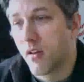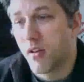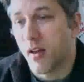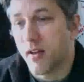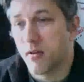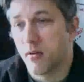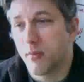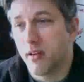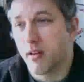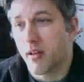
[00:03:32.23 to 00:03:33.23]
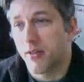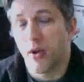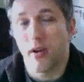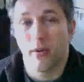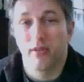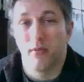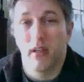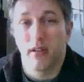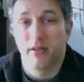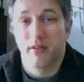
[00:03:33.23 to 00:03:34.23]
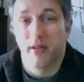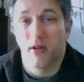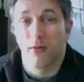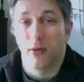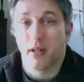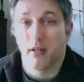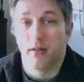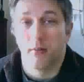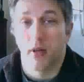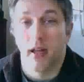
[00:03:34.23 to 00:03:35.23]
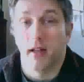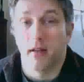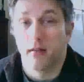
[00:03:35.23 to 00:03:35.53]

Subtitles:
I don't know. I mean, I thought I was the biggest, freak on the planet.